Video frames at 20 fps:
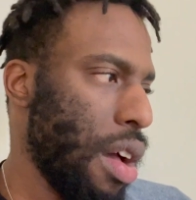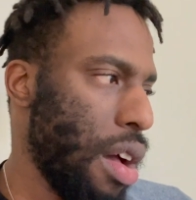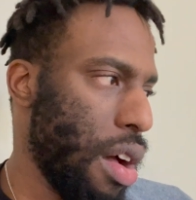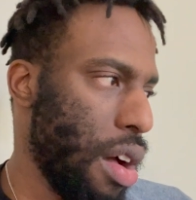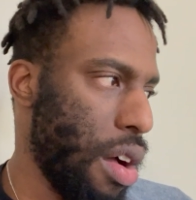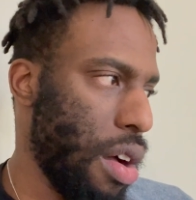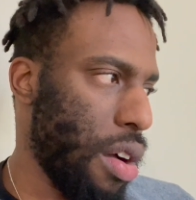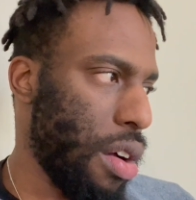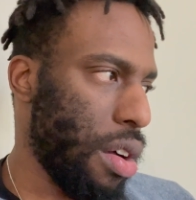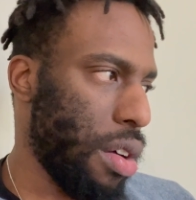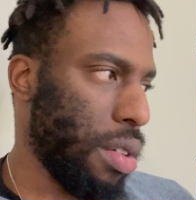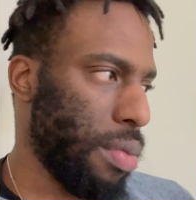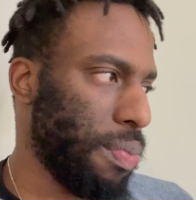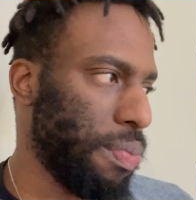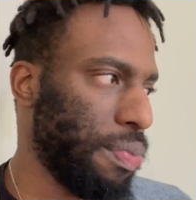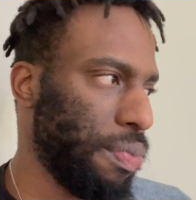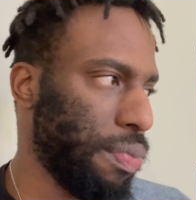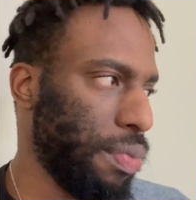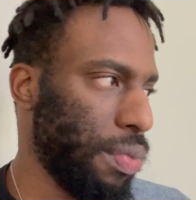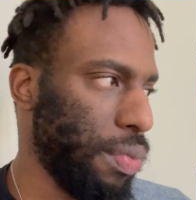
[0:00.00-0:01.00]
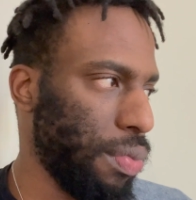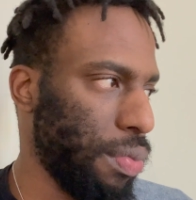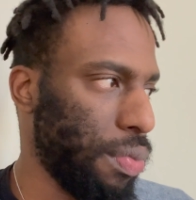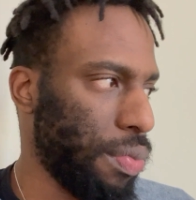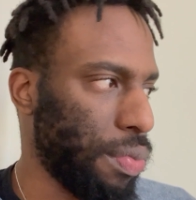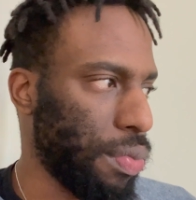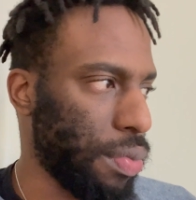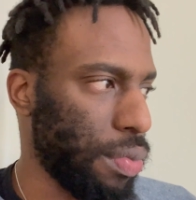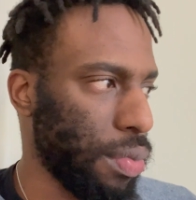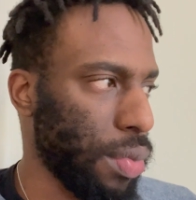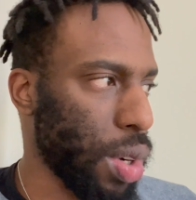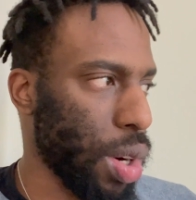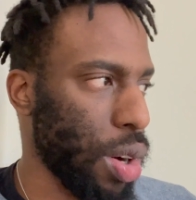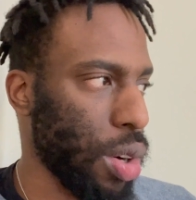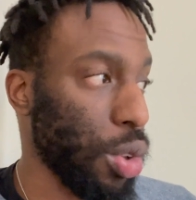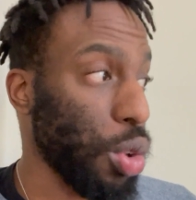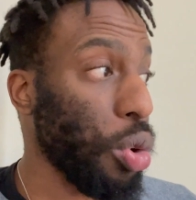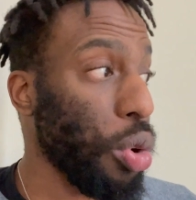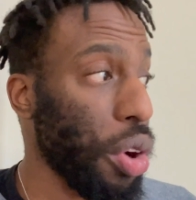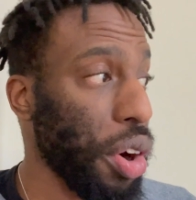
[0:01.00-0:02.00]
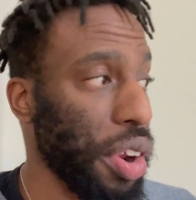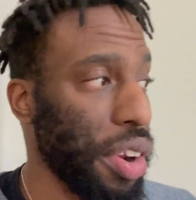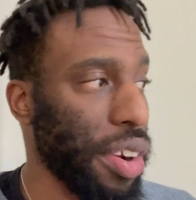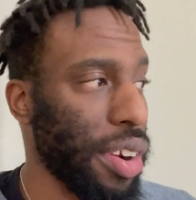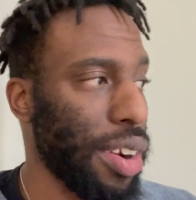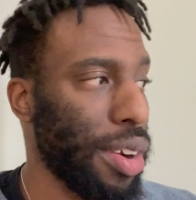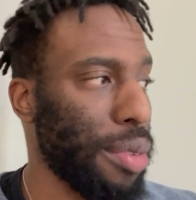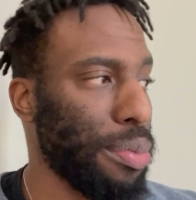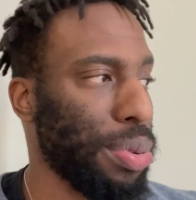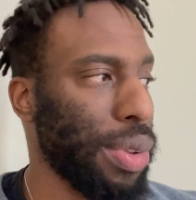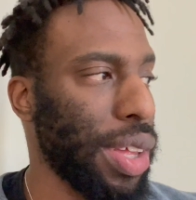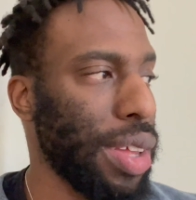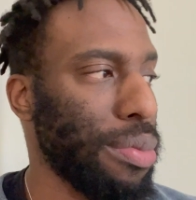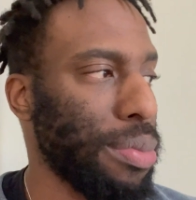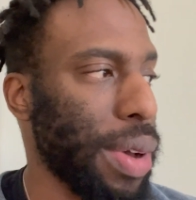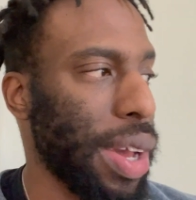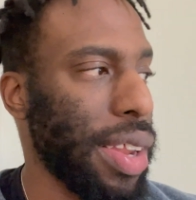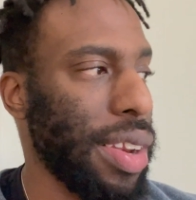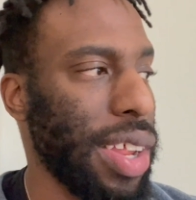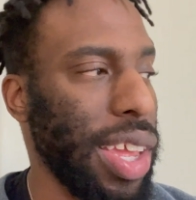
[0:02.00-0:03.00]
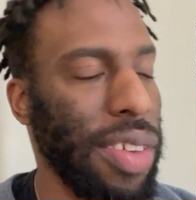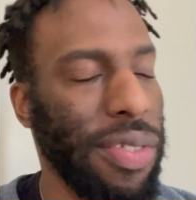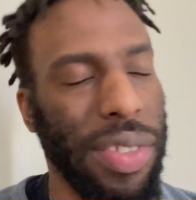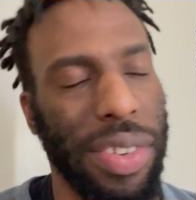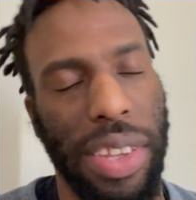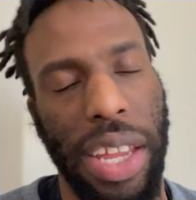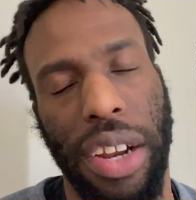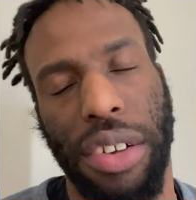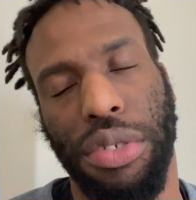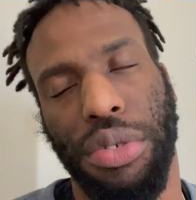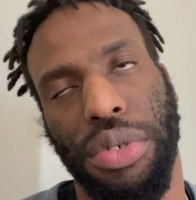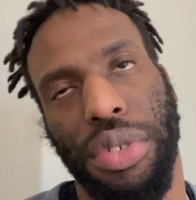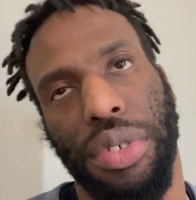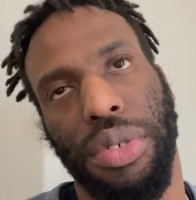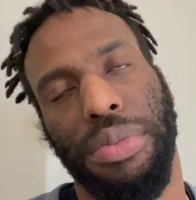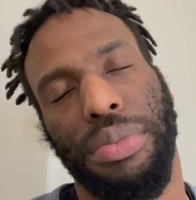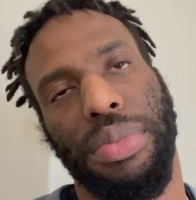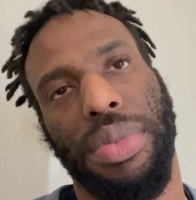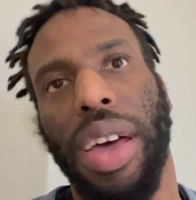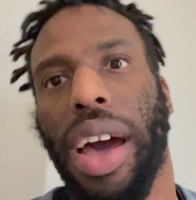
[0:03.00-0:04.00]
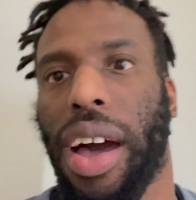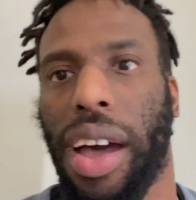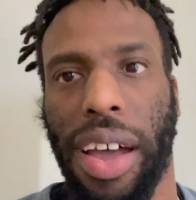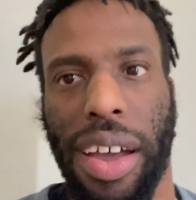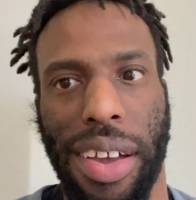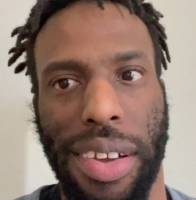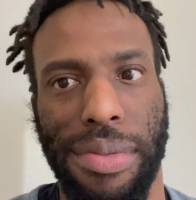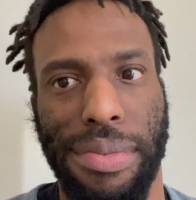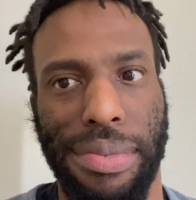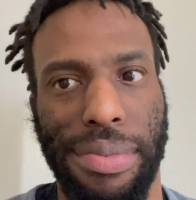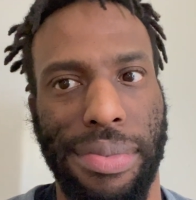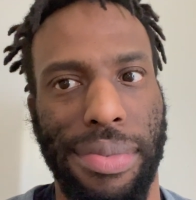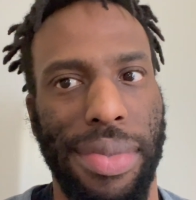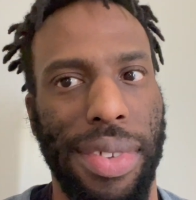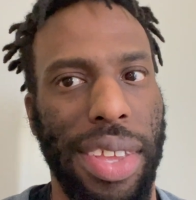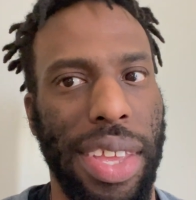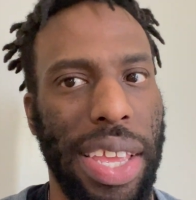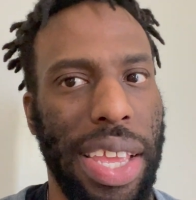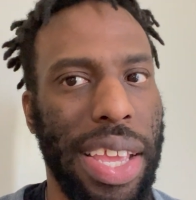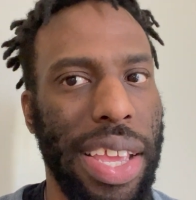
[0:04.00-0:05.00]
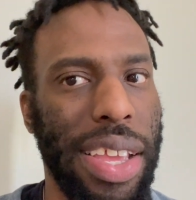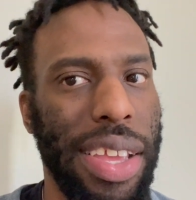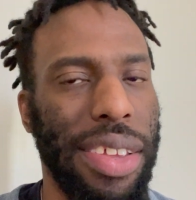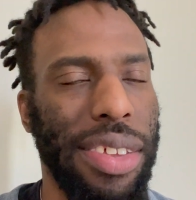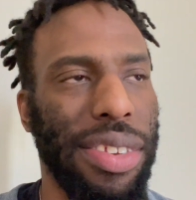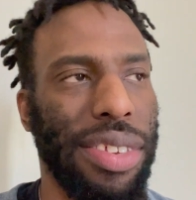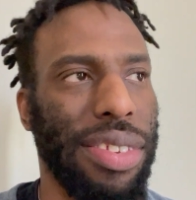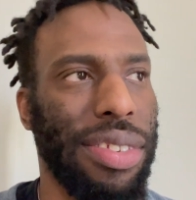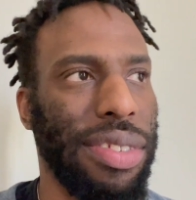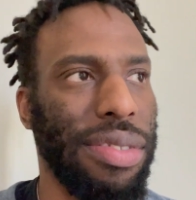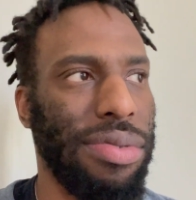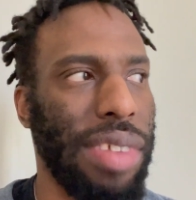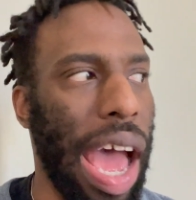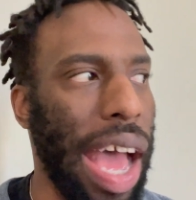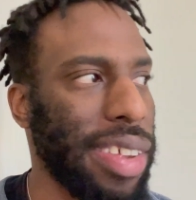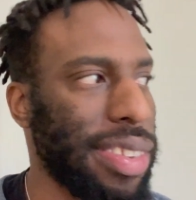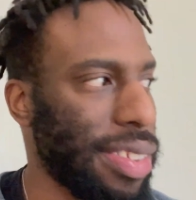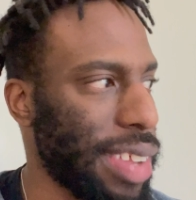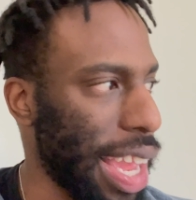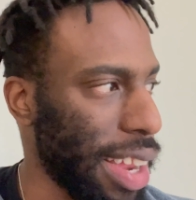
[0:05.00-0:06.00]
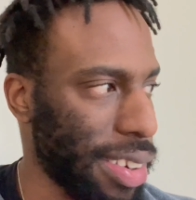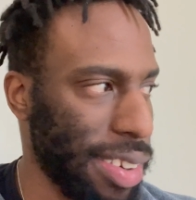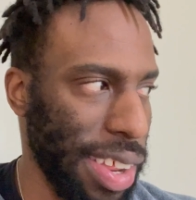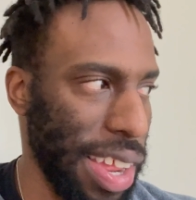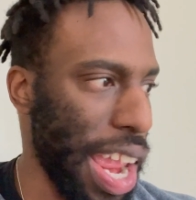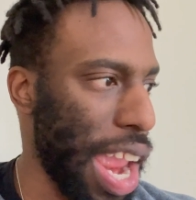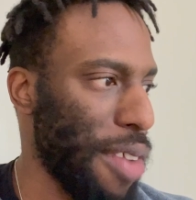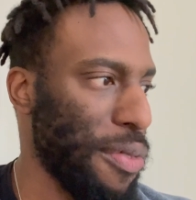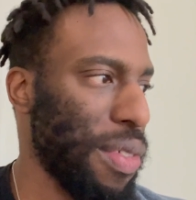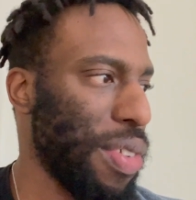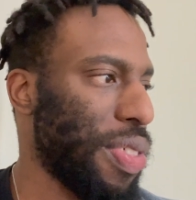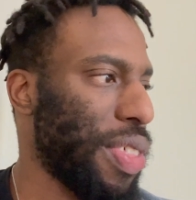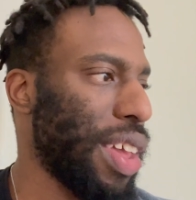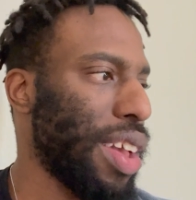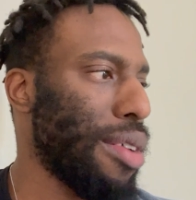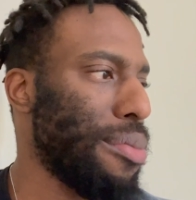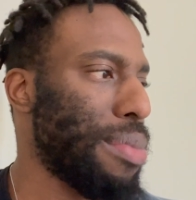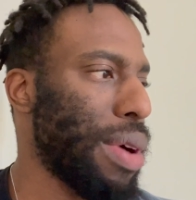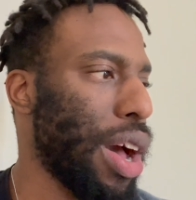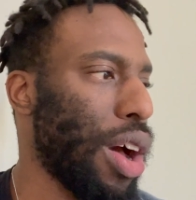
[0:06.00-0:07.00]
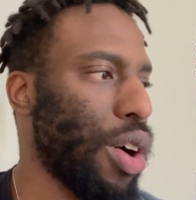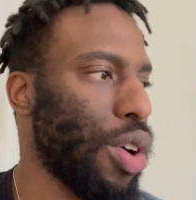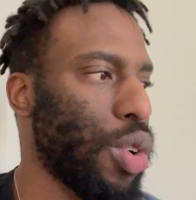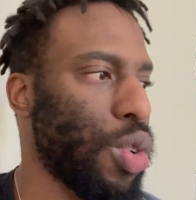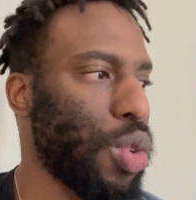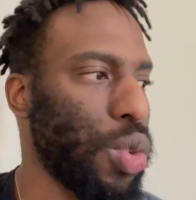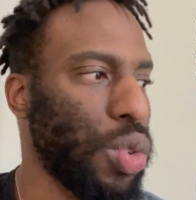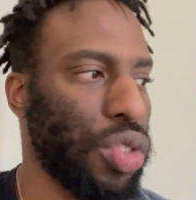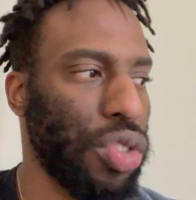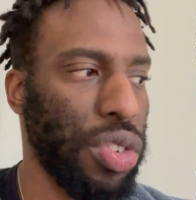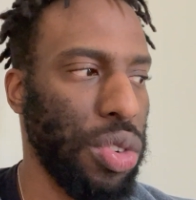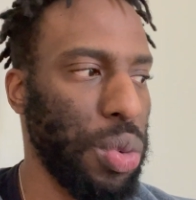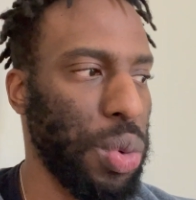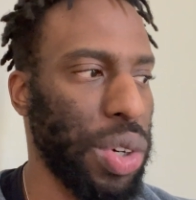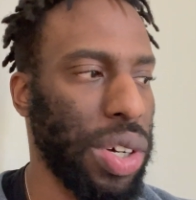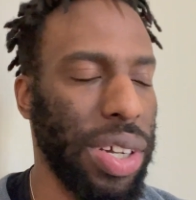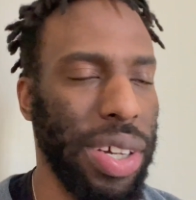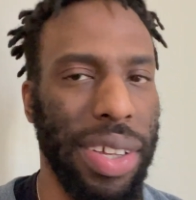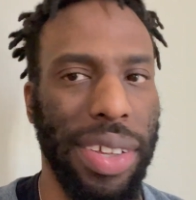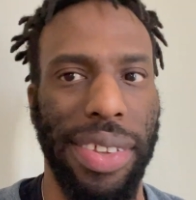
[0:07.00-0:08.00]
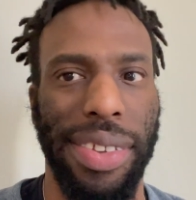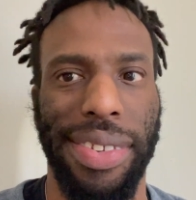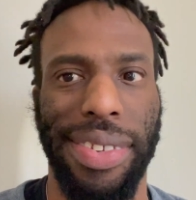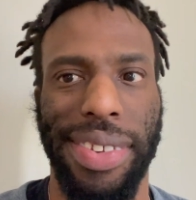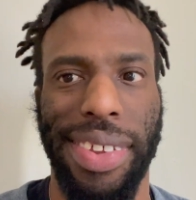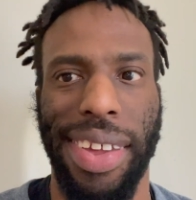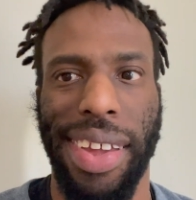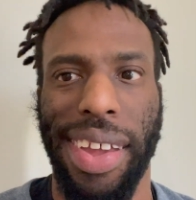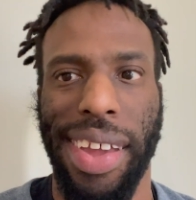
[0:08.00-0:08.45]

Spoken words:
her lawyer, played by David Steratham, Tom, he's dissecting everything about who she was,